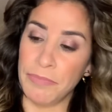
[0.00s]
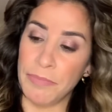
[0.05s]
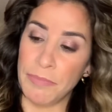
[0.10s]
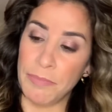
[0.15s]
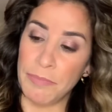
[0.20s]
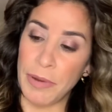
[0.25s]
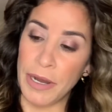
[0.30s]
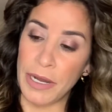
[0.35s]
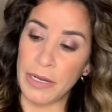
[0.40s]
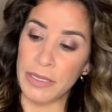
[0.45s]

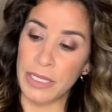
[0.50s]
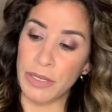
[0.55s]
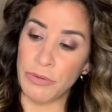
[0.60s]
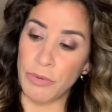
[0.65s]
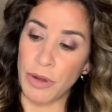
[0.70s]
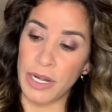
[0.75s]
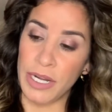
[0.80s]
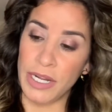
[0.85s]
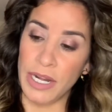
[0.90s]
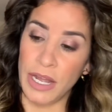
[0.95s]
barely run
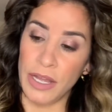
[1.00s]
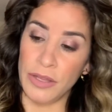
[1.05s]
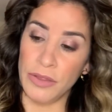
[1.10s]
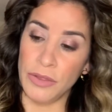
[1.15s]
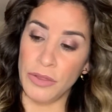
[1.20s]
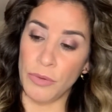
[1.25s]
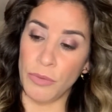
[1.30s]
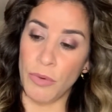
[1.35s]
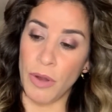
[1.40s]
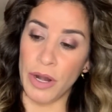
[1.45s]
it under
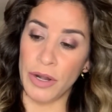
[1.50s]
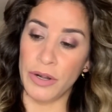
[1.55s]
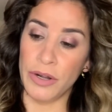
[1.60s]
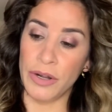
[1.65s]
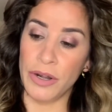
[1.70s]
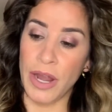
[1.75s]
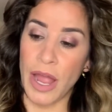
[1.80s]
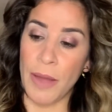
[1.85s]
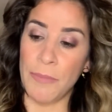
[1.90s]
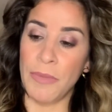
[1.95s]
the water.
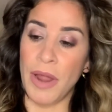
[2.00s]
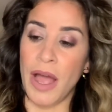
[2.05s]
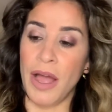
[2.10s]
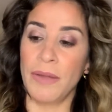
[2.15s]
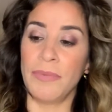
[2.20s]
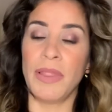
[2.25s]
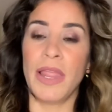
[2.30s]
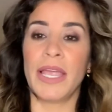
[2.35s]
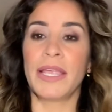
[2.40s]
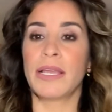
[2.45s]
I'm not
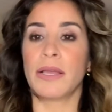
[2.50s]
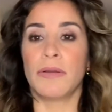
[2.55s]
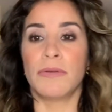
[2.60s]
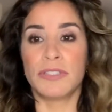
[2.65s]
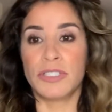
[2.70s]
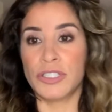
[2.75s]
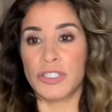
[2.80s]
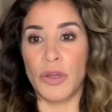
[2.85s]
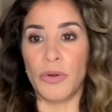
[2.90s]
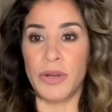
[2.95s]
like
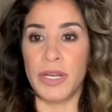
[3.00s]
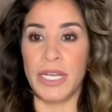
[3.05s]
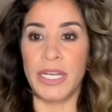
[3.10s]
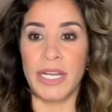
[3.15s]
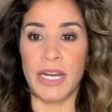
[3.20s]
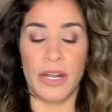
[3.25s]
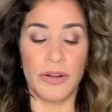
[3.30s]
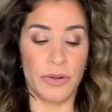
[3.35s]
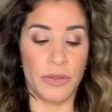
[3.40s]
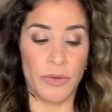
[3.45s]
soaking it
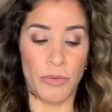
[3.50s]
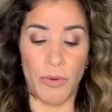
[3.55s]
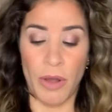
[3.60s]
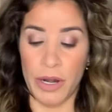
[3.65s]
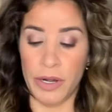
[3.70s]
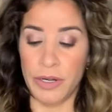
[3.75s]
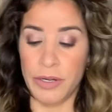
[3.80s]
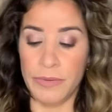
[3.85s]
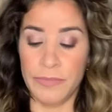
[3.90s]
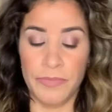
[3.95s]
under the water.